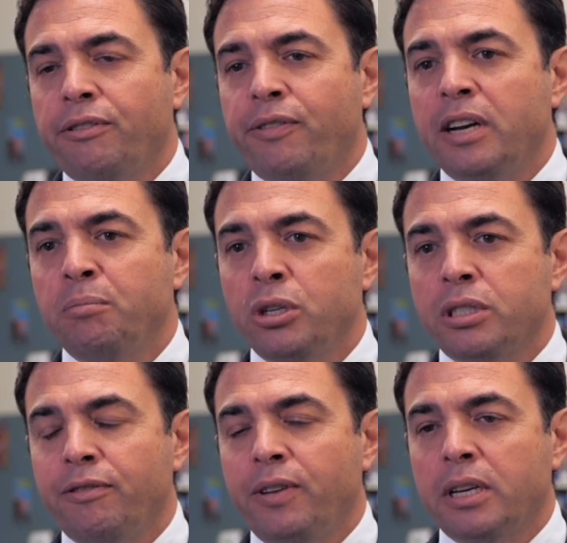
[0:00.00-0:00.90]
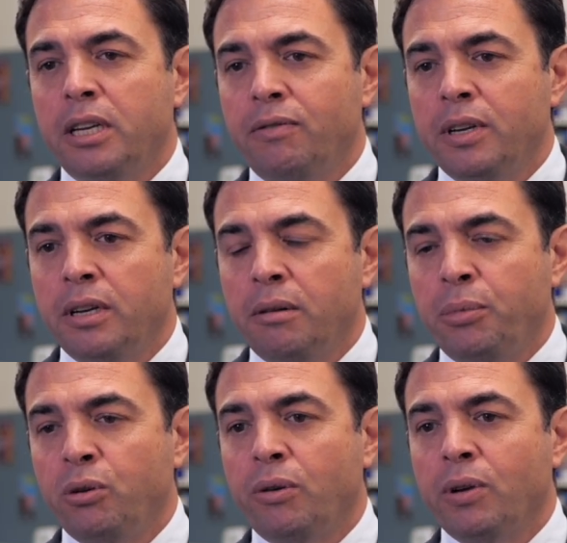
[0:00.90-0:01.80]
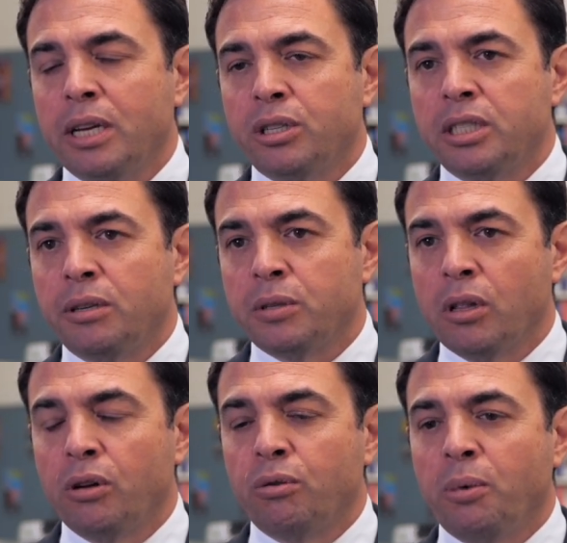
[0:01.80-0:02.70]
I've found most effective in building relationships with local